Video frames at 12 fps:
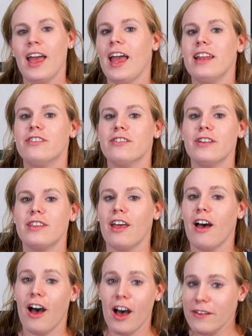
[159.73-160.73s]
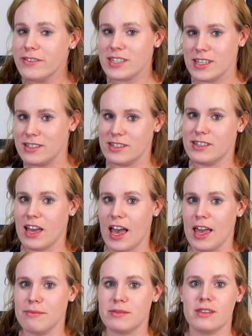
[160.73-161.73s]
And during the off-season
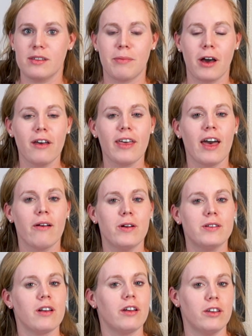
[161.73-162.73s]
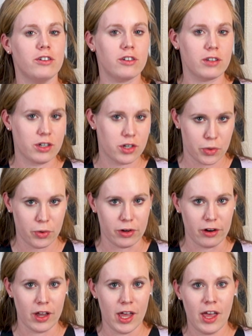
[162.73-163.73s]
times, the park hours are usually
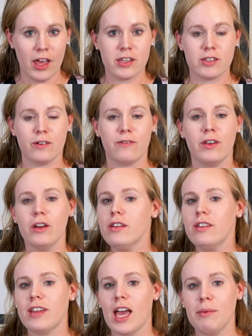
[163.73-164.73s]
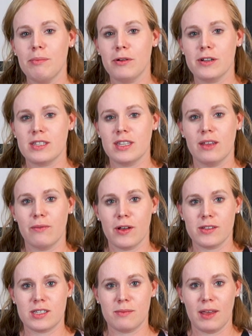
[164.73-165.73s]
shorter. So if you're the type of person that
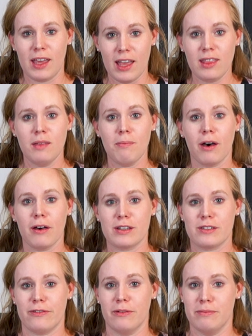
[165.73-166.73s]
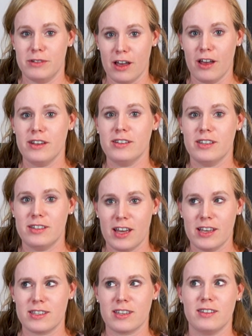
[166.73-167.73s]
wants to be in the parks from dawn to
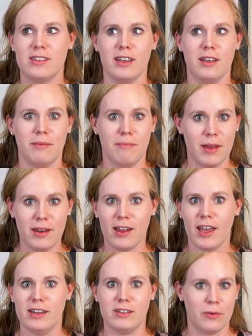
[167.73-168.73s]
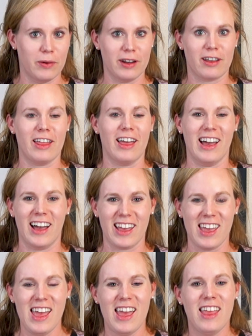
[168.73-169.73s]
dusk to midnight to 1
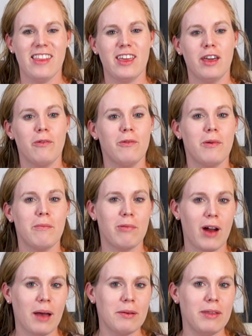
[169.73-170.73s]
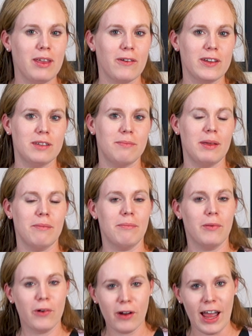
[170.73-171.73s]
o'clock, then you're probably going to be
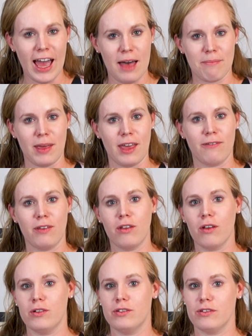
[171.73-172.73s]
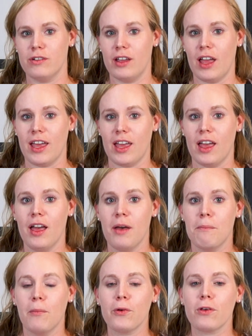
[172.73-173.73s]
more happy if you go during a
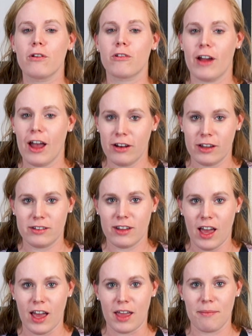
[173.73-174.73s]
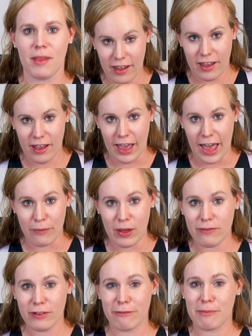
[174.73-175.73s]
more crowded time.
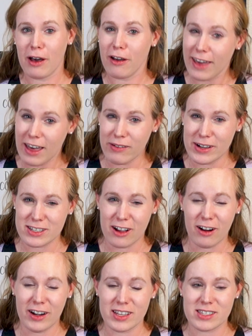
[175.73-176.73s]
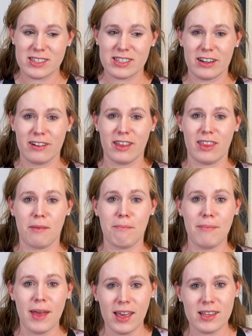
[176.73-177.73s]
However, if park hours aren't necessarily the
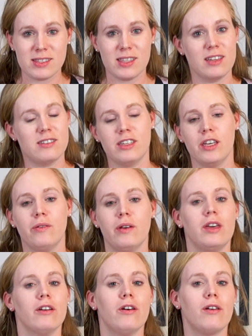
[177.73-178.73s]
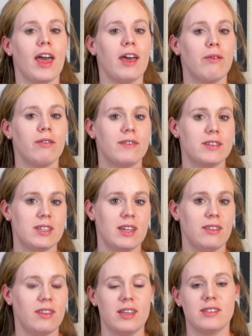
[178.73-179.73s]
biggest thing to you and you're okay with
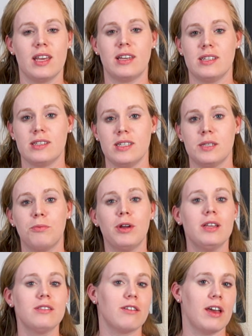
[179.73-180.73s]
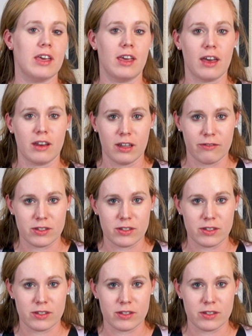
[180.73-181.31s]
visiting things like Disney Springs or hanging out at your